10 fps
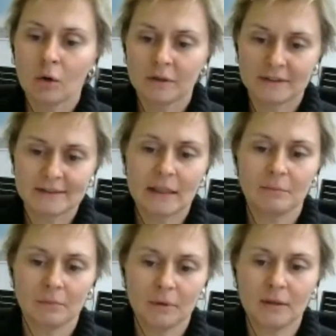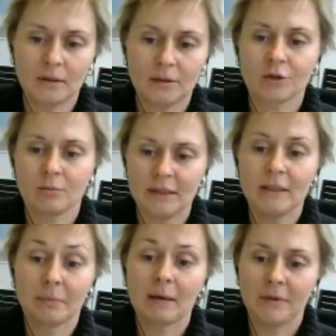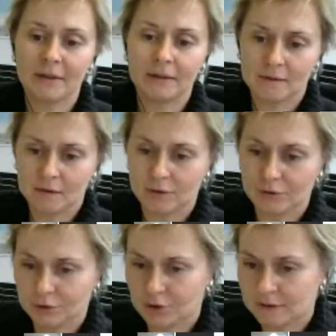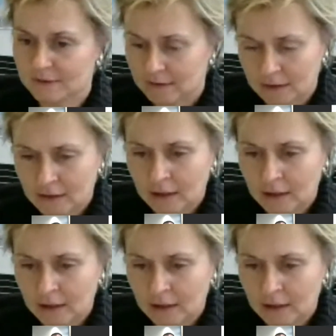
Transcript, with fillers: over the same uh, in Germany in public institutions.